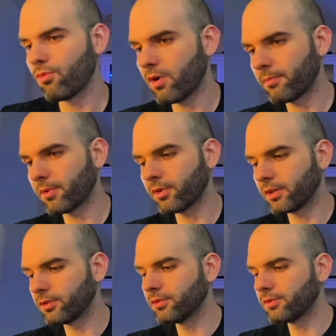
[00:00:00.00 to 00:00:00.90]
what I'm
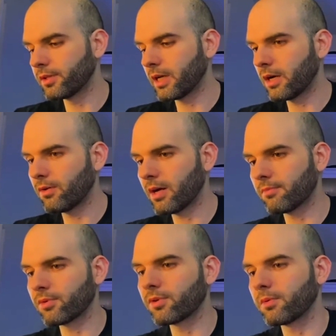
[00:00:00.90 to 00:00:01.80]
gonna do now,
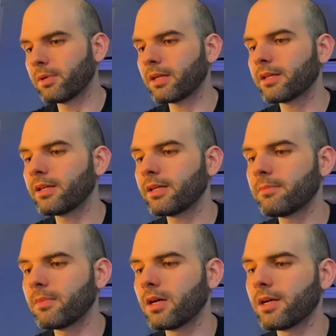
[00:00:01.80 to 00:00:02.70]
I'm gonna plug
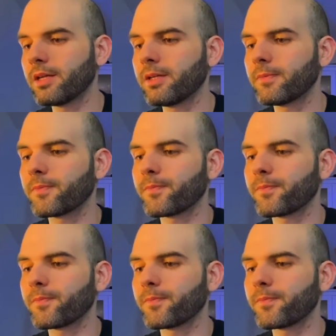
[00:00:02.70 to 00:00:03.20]
in my